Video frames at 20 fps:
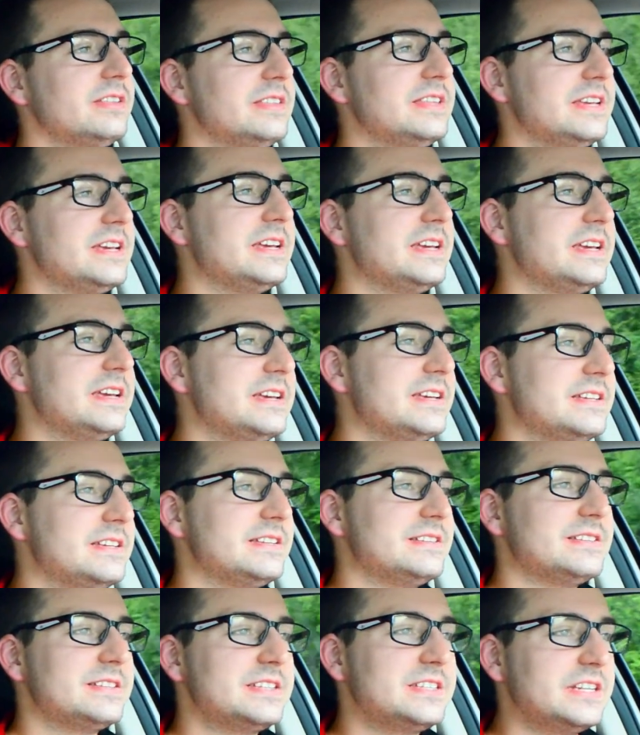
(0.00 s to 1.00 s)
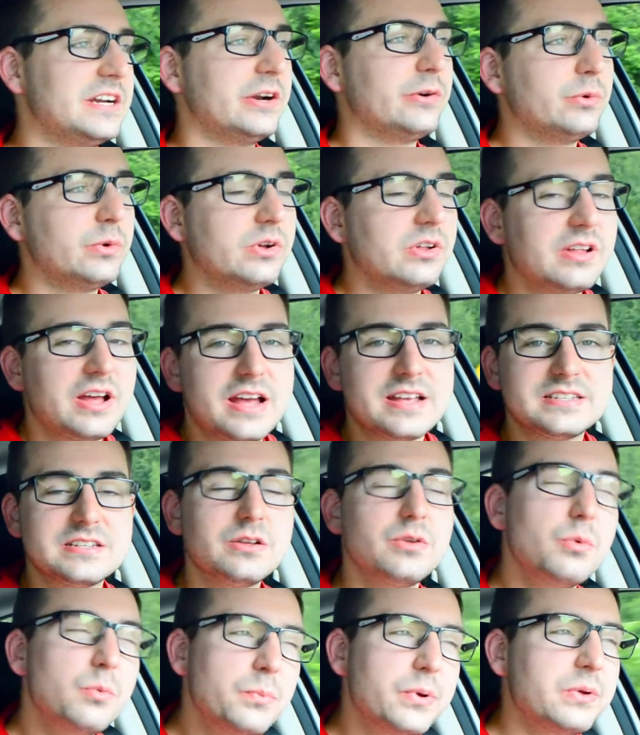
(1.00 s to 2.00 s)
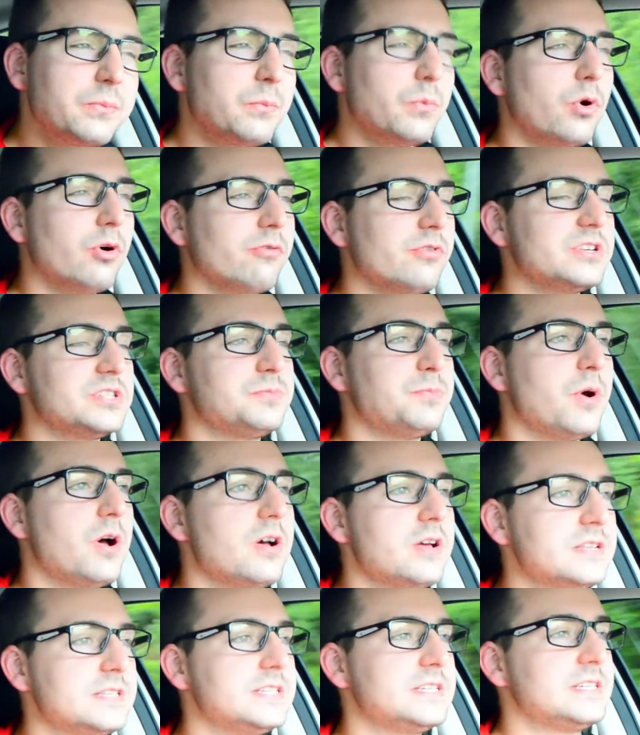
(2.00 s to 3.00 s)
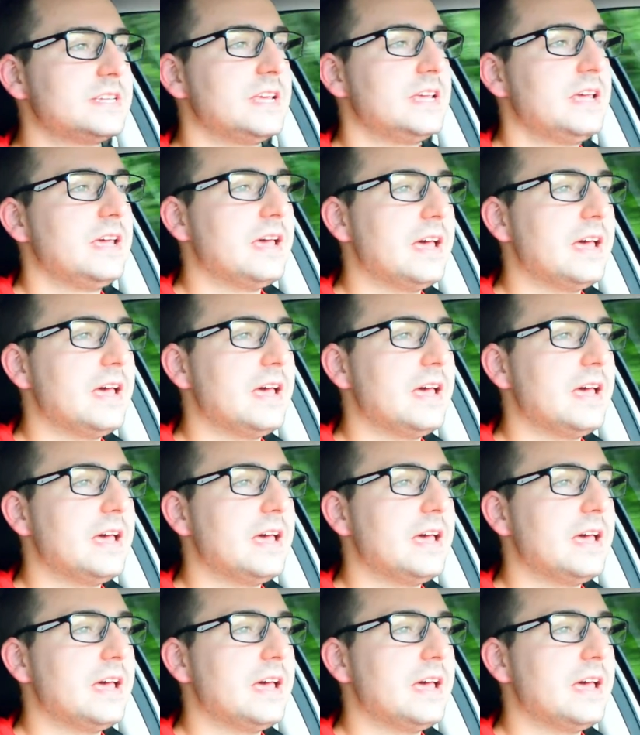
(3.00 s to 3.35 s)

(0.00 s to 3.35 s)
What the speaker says: The steering wheel has a little bit more response,